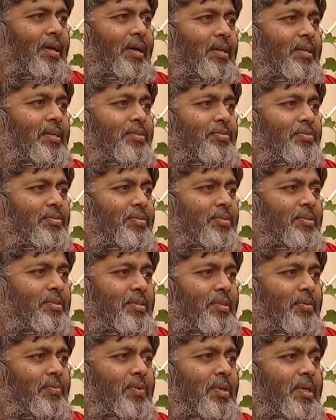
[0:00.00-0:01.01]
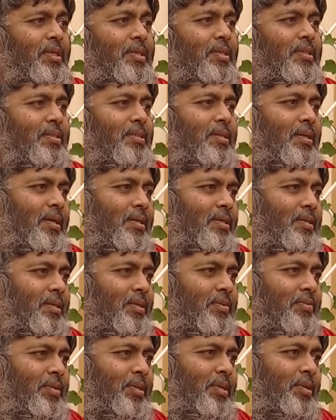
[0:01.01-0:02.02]
And if someone is not
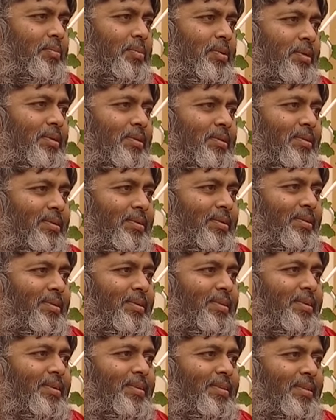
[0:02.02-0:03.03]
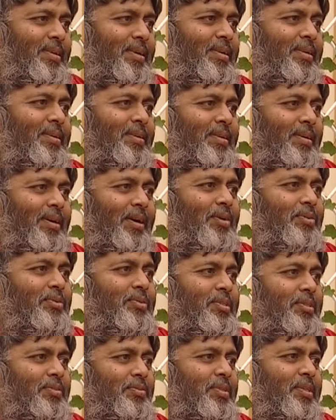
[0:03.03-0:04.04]
available, then
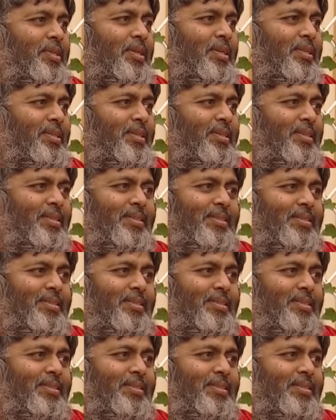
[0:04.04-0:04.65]
how difficult it